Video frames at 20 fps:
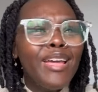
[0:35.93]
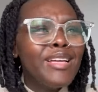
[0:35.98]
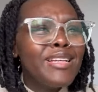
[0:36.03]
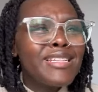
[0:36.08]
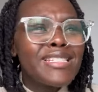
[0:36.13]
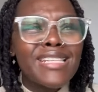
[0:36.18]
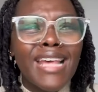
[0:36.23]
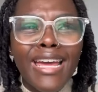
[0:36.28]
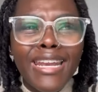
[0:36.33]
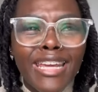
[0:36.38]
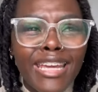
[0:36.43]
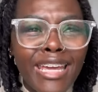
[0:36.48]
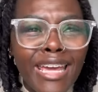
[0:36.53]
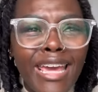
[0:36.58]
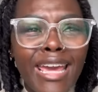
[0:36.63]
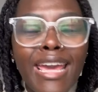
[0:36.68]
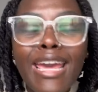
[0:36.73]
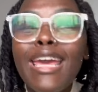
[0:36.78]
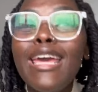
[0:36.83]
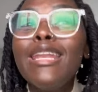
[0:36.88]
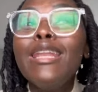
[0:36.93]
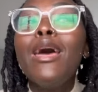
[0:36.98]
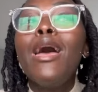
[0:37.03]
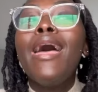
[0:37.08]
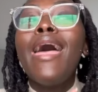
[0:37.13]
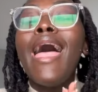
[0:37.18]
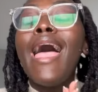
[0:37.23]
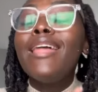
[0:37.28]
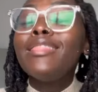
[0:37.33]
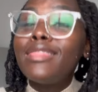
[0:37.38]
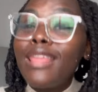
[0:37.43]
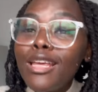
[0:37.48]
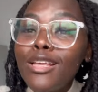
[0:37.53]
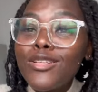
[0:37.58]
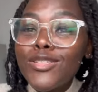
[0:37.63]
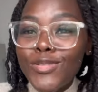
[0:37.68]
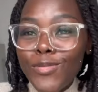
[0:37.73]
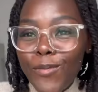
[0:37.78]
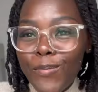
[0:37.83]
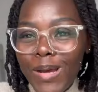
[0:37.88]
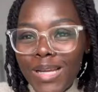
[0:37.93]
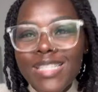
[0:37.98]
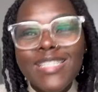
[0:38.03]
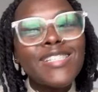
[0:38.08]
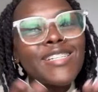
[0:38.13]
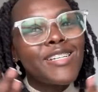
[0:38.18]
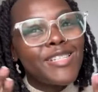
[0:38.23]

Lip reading: signing in. And thank you so much